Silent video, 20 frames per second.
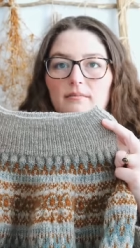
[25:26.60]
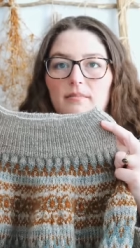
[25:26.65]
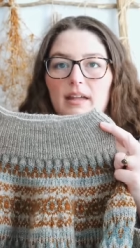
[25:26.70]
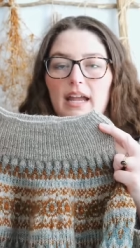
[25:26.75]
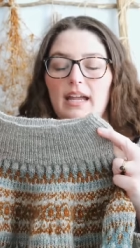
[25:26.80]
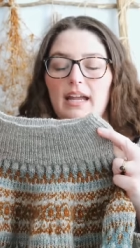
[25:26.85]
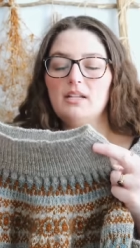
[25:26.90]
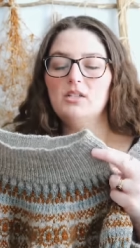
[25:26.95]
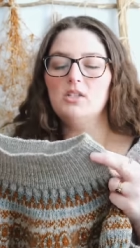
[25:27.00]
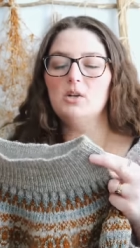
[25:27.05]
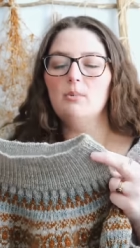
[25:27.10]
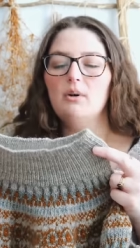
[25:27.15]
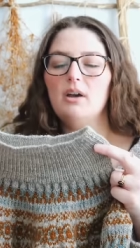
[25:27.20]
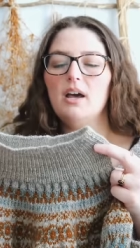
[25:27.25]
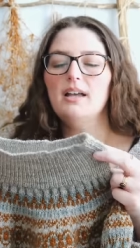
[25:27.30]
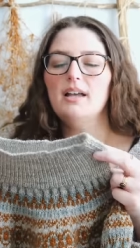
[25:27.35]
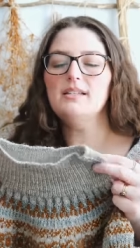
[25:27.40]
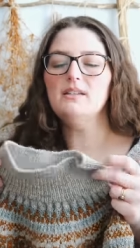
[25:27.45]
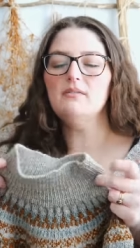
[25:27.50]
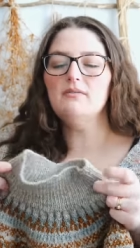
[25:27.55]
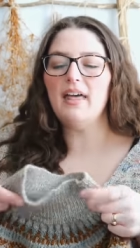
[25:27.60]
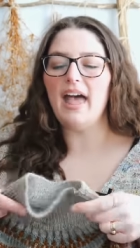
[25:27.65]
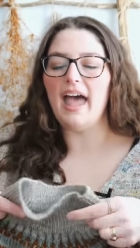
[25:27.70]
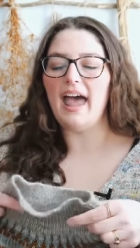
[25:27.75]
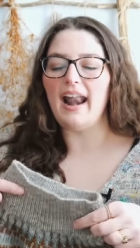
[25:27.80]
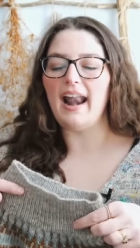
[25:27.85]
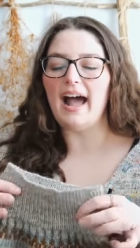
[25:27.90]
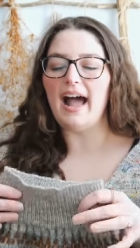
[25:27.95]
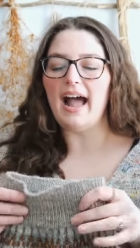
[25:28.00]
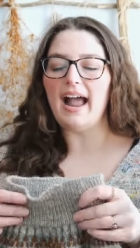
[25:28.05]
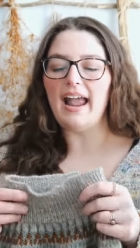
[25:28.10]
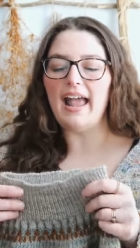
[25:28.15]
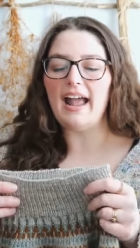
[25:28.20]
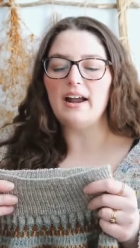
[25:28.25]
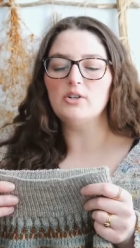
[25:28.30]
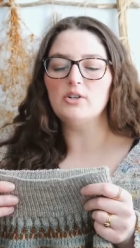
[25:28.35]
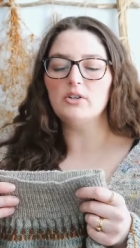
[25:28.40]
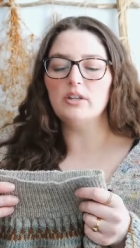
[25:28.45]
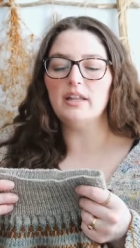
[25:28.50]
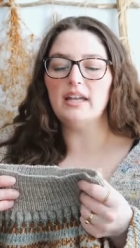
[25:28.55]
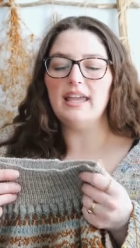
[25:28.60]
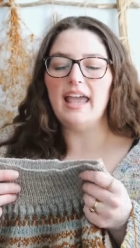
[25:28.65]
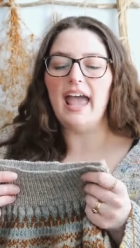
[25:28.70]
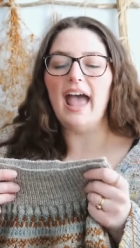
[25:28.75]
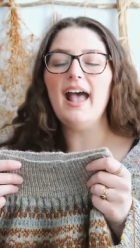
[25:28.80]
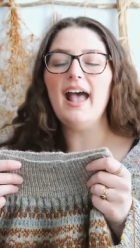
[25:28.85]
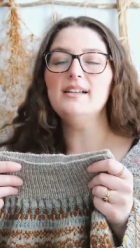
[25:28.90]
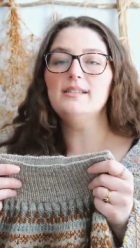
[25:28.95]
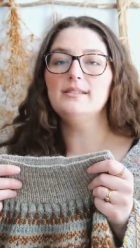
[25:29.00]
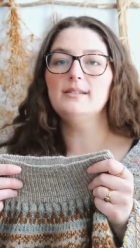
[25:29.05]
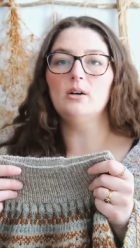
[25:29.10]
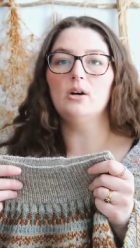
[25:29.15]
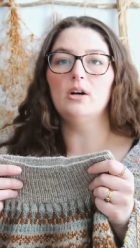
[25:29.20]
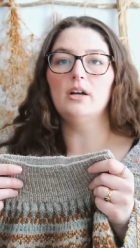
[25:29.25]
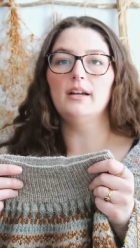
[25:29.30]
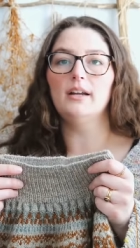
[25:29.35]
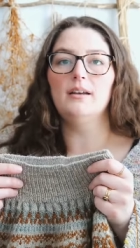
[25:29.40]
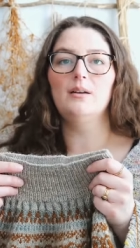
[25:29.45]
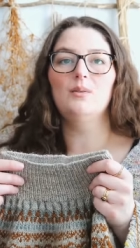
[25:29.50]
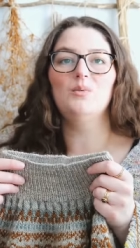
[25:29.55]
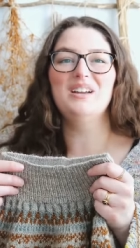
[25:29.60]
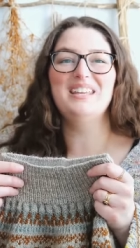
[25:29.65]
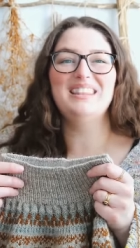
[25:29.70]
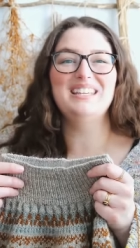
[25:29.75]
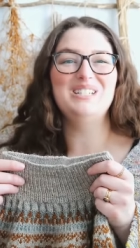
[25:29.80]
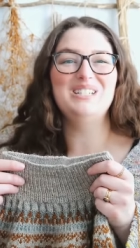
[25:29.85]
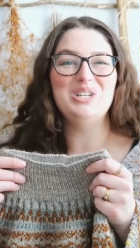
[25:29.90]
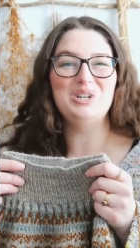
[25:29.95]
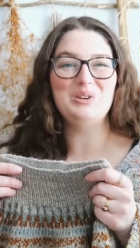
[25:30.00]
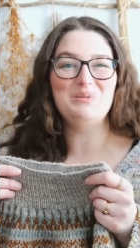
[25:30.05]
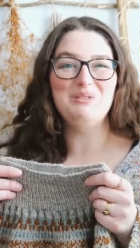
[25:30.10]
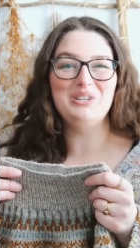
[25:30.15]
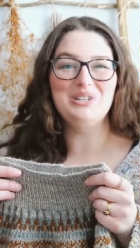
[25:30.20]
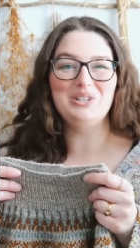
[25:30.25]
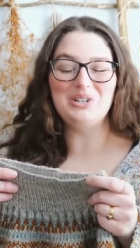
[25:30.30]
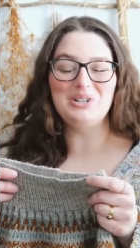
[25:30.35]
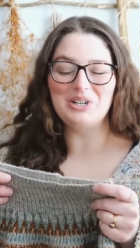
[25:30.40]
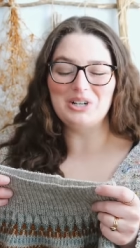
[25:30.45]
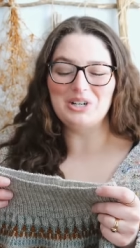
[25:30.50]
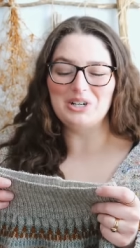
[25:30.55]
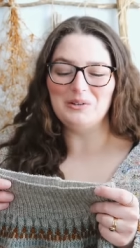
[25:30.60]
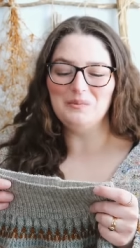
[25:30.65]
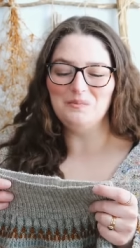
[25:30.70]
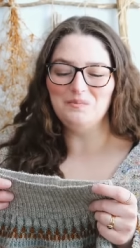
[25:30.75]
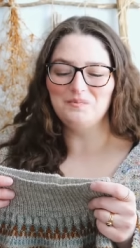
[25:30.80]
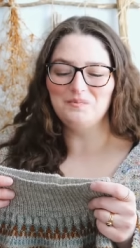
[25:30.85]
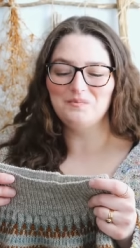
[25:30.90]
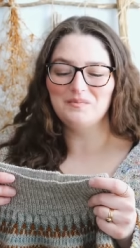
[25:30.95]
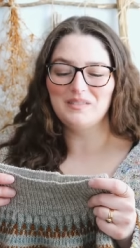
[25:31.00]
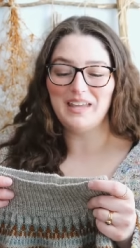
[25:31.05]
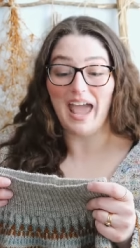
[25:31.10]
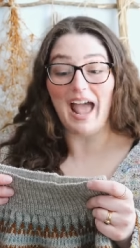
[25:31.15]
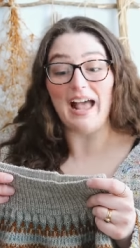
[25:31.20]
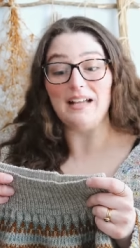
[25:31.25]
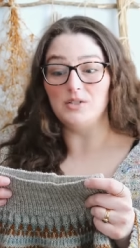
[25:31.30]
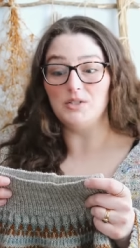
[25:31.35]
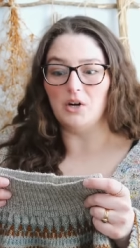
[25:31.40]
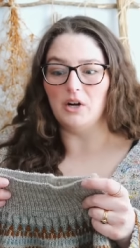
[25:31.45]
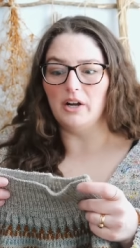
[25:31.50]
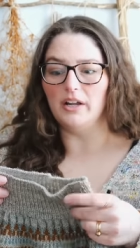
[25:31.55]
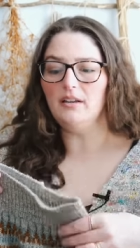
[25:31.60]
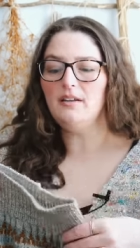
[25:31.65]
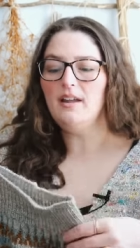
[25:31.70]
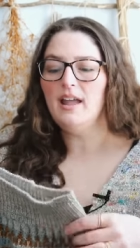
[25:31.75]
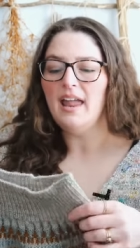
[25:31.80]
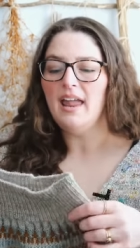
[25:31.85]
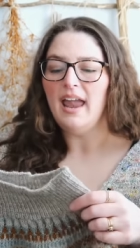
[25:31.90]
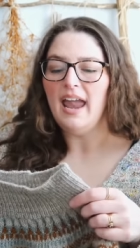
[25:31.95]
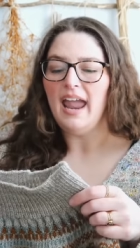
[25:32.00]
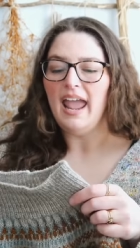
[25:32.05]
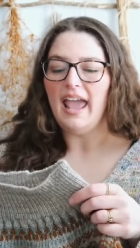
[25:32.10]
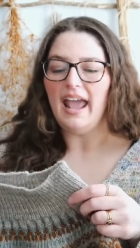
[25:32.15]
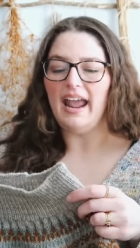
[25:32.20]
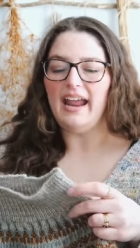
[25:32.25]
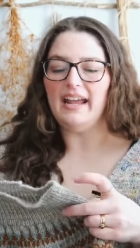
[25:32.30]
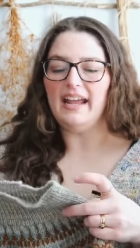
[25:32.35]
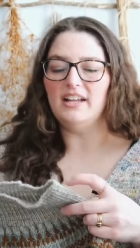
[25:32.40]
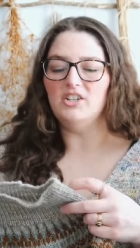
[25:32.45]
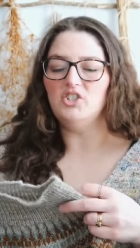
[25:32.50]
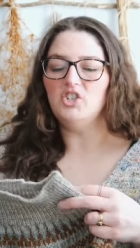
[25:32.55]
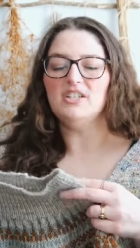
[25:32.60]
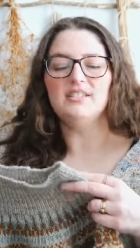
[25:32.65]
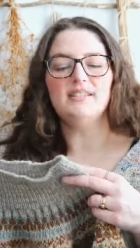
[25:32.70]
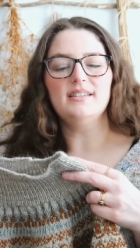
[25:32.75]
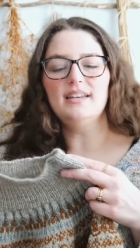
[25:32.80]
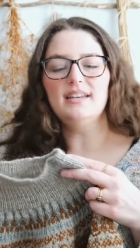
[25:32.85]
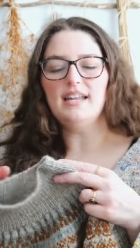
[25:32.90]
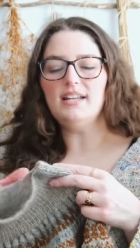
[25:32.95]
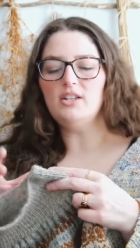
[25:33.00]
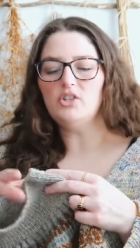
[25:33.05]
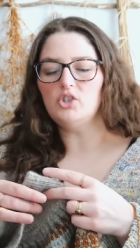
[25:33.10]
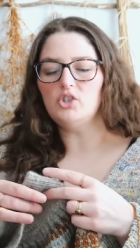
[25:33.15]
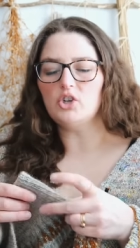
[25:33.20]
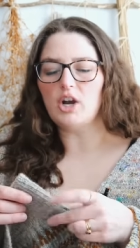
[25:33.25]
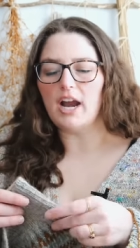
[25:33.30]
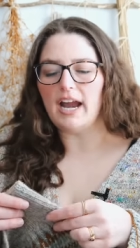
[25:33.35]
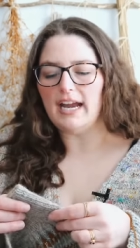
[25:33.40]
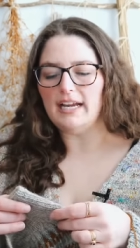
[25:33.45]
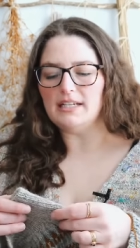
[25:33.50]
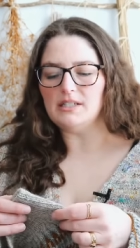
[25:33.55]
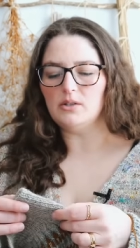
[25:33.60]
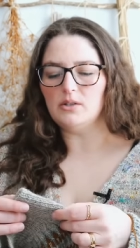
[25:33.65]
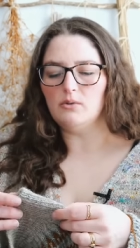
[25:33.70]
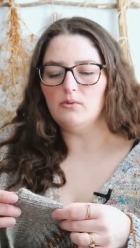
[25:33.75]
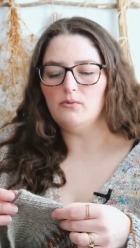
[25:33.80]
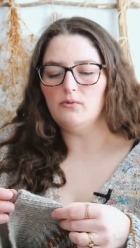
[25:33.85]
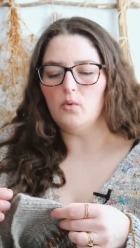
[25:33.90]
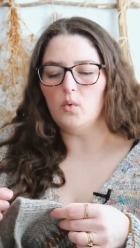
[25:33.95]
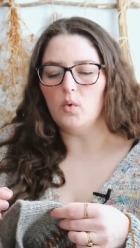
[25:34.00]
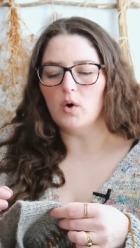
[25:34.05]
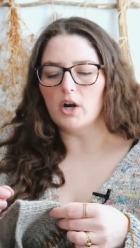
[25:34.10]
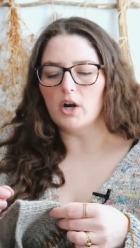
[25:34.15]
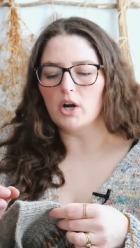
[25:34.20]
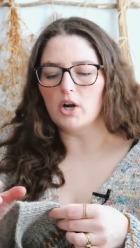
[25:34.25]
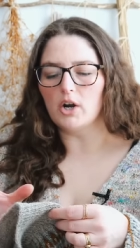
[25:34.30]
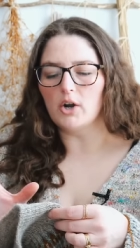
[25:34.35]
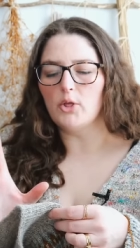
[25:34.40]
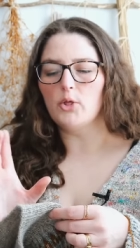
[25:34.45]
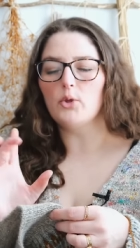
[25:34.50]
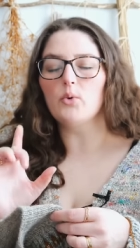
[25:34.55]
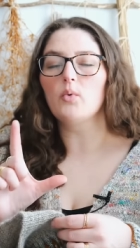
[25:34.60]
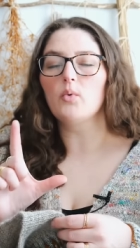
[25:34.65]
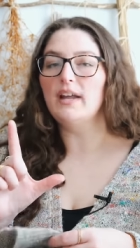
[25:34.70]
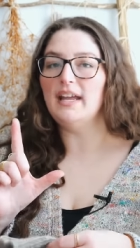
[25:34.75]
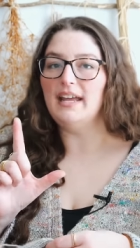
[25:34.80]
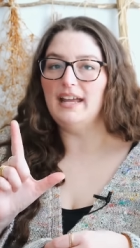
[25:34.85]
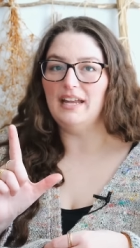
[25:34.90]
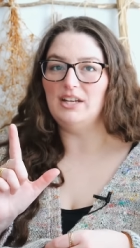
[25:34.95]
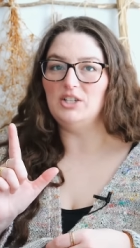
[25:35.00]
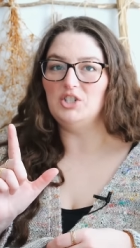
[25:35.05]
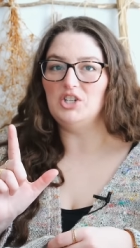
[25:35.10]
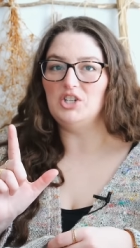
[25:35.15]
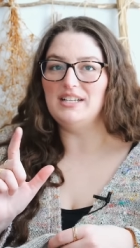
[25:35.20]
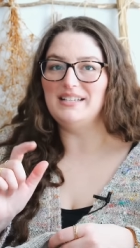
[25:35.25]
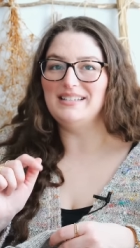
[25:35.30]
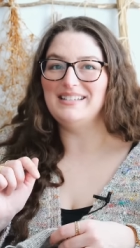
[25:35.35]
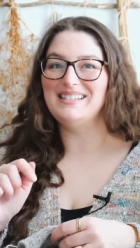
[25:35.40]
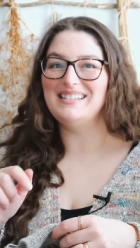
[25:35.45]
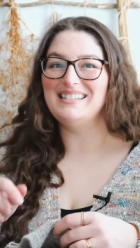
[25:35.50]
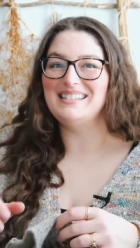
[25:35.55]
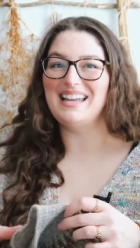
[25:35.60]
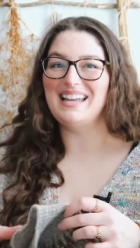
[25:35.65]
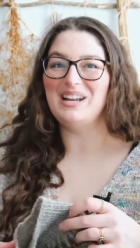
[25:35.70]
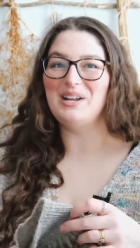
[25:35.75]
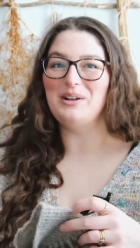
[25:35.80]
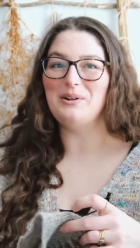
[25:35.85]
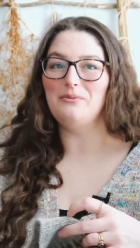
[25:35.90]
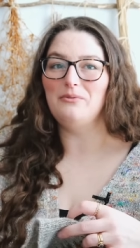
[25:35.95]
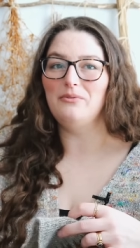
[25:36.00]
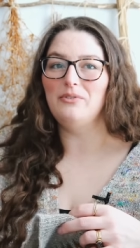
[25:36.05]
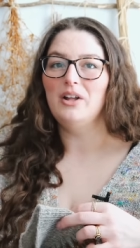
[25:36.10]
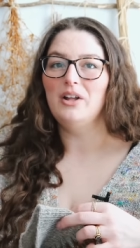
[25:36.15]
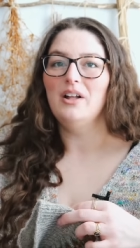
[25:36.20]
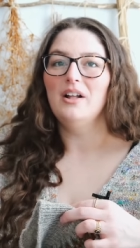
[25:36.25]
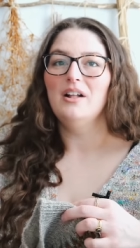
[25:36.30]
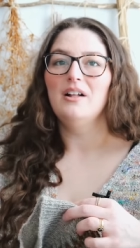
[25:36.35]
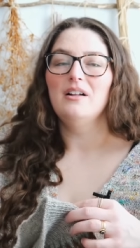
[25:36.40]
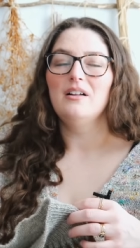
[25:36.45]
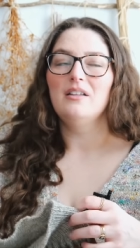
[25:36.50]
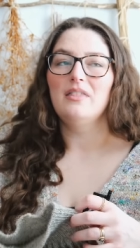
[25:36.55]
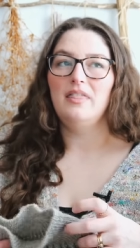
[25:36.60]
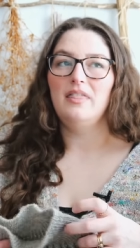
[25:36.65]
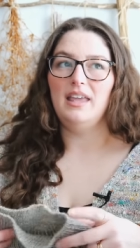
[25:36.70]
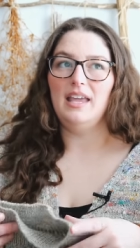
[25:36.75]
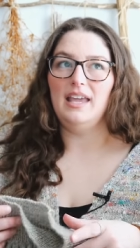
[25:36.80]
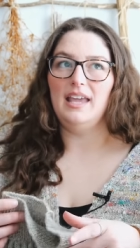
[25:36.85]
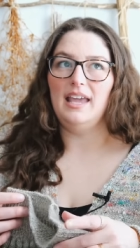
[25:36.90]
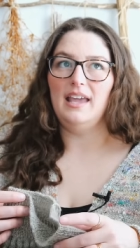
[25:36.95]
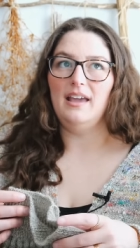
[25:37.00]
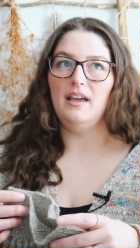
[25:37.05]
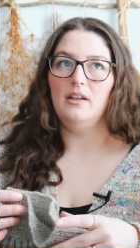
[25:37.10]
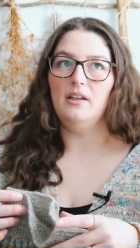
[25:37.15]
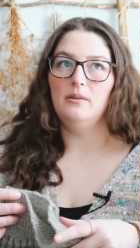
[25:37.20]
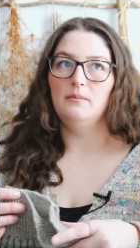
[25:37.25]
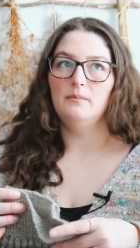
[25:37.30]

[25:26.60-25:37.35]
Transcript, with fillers: And so because of that, I actually cast on with a tubular cast on and just knit straight for 3 inches instead of the